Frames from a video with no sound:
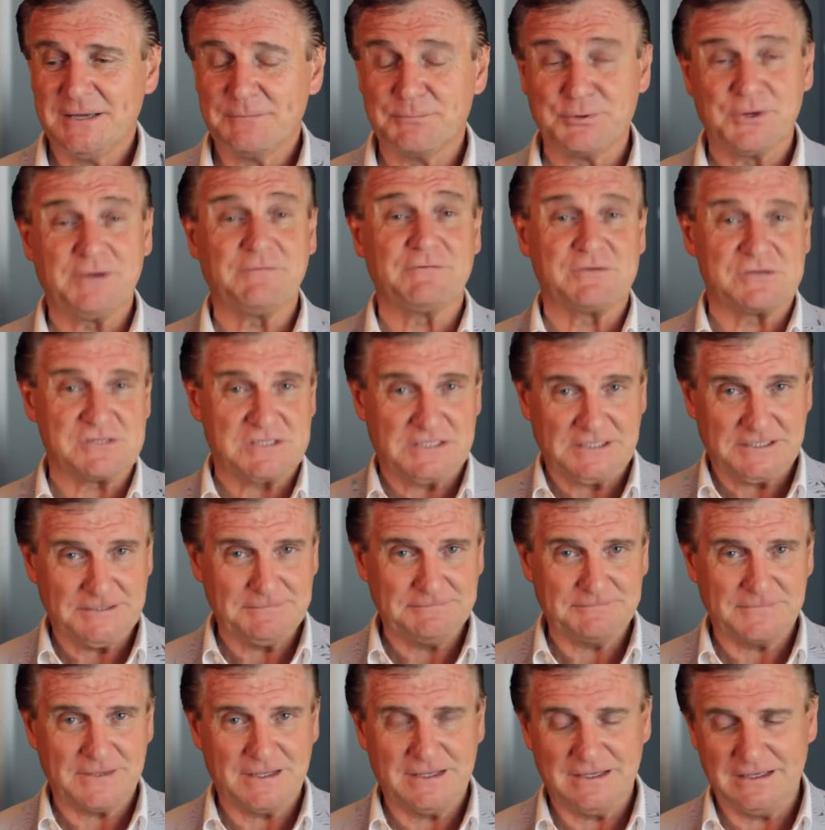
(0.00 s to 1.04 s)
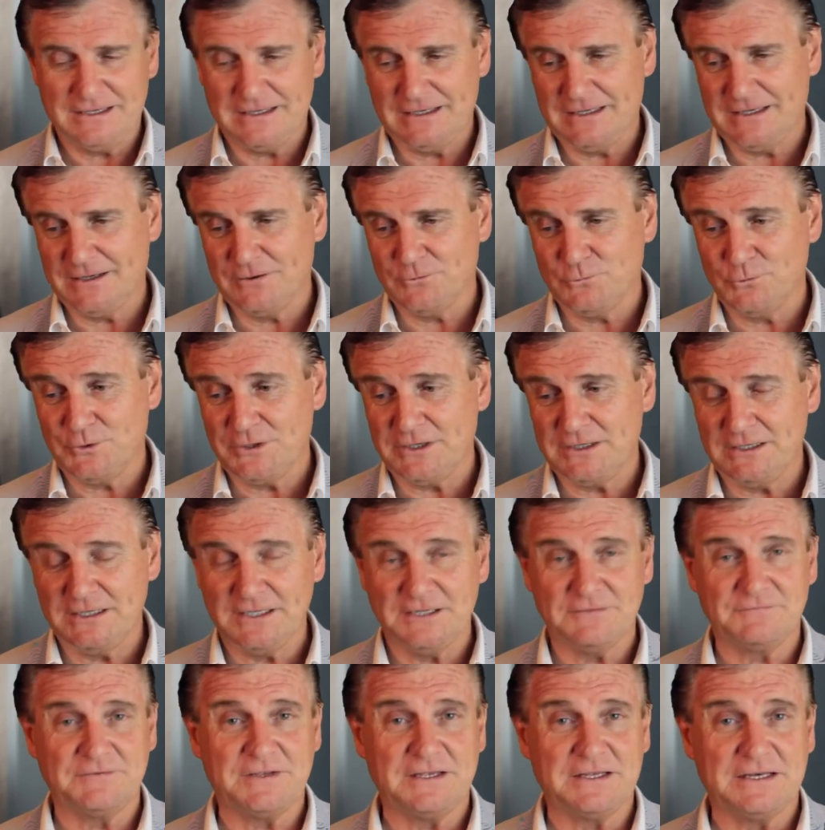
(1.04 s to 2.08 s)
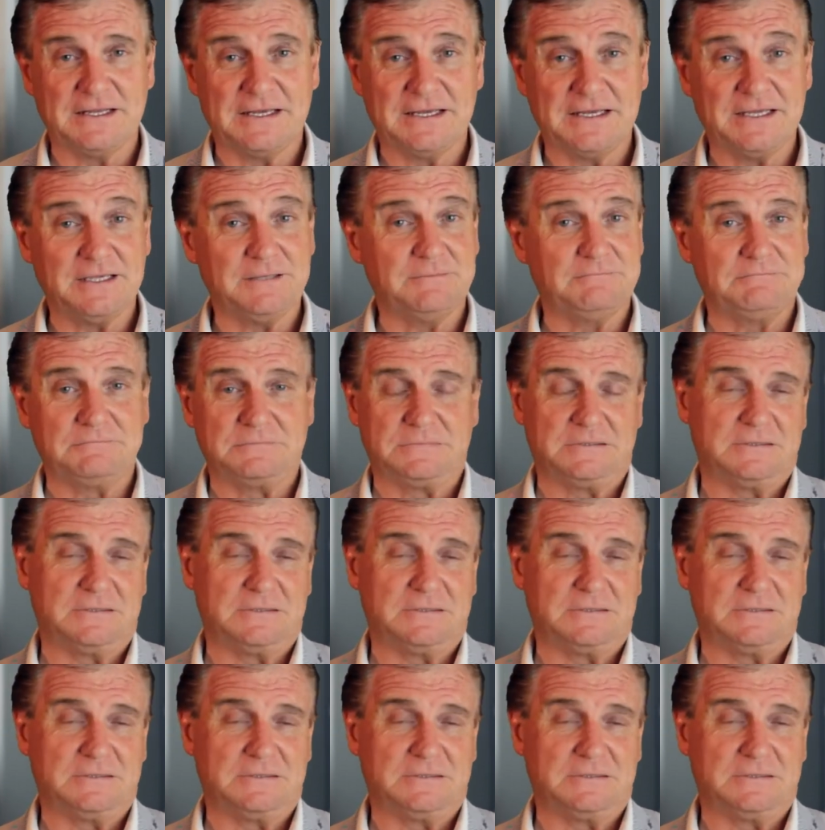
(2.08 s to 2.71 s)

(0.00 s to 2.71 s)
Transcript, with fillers: previously uh, we lived in a,